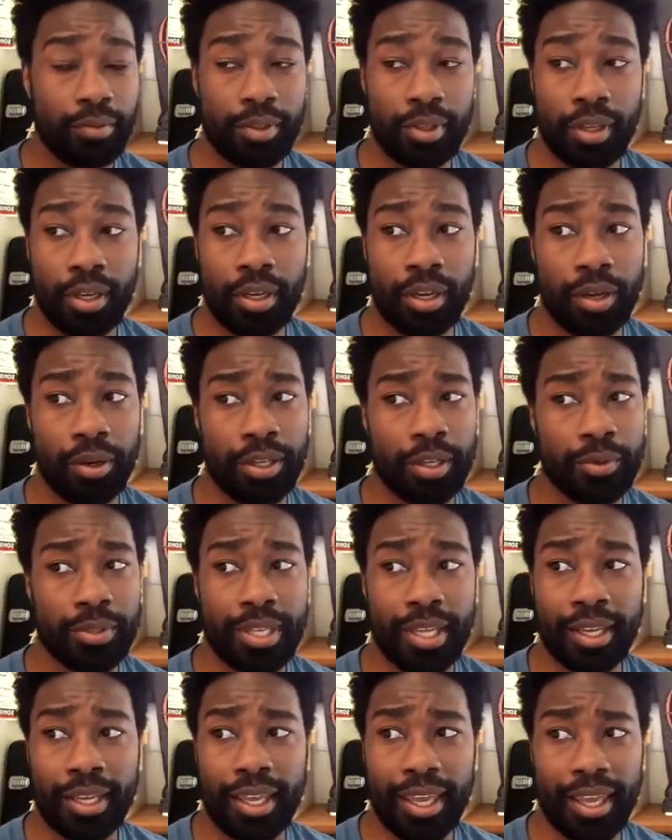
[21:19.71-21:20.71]
you know, it was
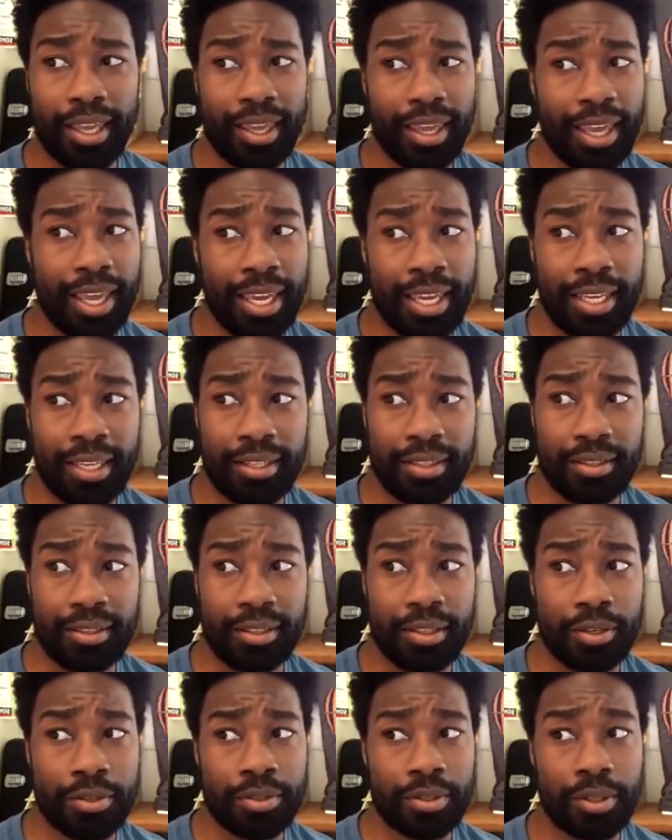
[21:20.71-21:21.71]
like eight
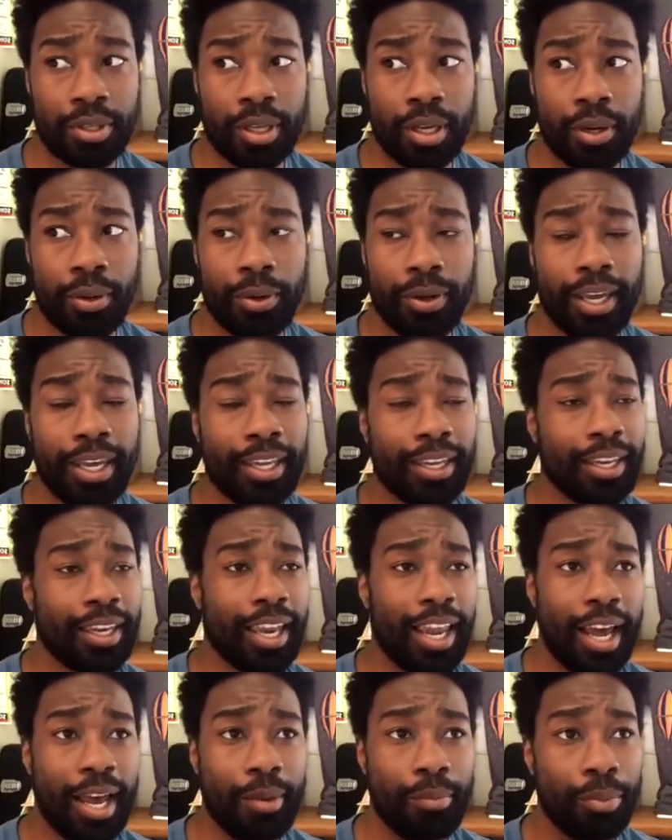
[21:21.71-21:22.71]
years ago, and
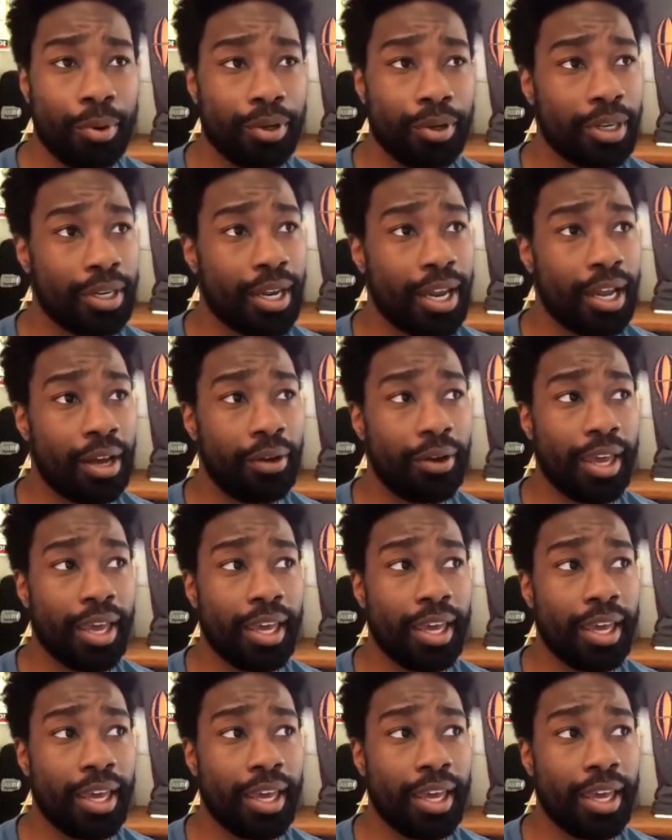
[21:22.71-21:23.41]
I put it out,